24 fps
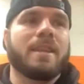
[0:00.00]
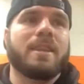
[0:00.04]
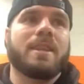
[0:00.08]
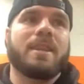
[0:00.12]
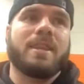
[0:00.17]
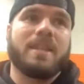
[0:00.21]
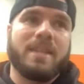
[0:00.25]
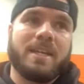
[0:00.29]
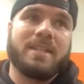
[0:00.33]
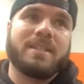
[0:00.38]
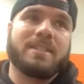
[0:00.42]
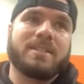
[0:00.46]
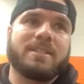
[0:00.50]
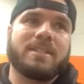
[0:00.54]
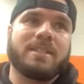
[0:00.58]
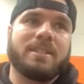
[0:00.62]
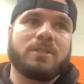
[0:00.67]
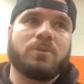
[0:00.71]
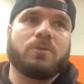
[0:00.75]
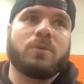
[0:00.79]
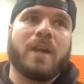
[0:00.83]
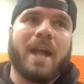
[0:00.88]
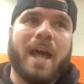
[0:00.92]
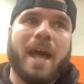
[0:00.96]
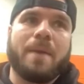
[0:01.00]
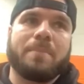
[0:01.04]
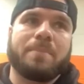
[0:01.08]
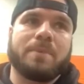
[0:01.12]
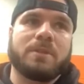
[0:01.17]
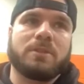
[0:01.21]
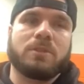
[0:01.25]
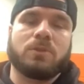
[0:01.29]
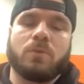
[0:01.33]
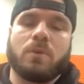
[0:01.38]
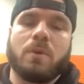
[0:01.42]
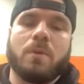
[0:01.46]
This is what
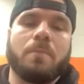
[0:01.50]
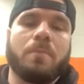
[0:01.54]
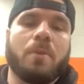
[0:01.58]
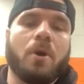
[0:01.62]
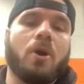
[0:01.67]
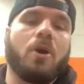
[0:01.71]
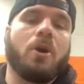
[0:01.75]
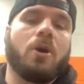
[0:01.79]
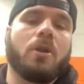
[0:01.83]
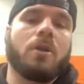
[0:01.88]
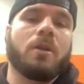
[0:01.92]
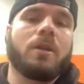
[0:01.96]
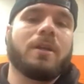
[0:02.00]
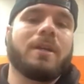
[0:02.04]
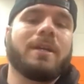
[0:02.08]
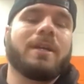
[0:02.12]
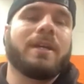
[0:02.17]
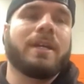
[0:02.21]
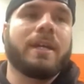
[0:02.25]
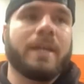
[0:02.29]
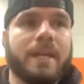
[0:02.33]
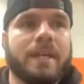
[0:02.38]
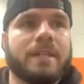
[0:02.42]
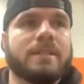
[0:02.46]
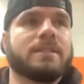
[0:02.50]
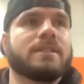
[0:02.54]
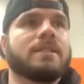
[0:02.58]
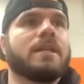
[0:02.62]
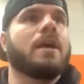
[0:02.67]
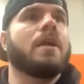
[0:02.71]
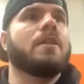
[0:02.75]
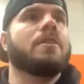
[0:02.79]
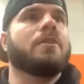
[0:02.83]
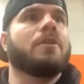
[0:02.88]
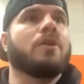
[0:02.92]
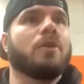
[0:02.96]
happens when a ball hits
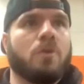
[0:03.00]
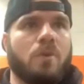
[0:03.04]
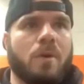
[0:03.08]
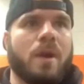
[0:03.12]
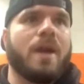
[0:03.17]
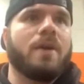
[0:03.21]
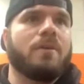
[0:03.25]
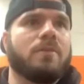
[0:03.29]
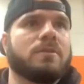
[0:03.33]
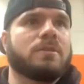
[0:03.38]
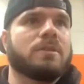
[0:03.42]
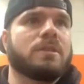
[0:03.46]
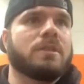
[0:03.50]
the ground.